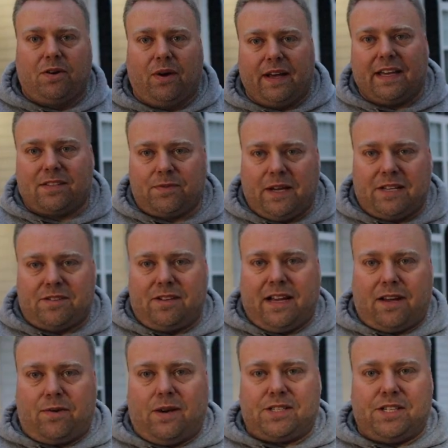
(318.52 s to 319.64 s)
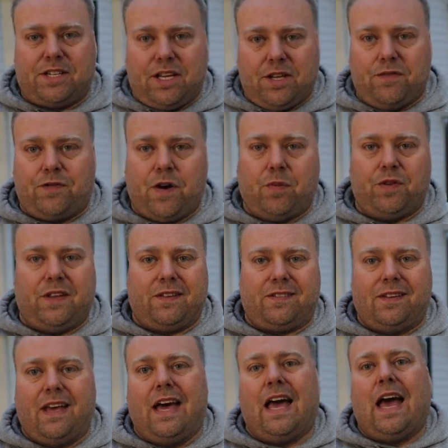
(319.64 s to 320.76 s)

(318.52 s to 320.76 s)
So I guess we answered that question. Can you foam with this?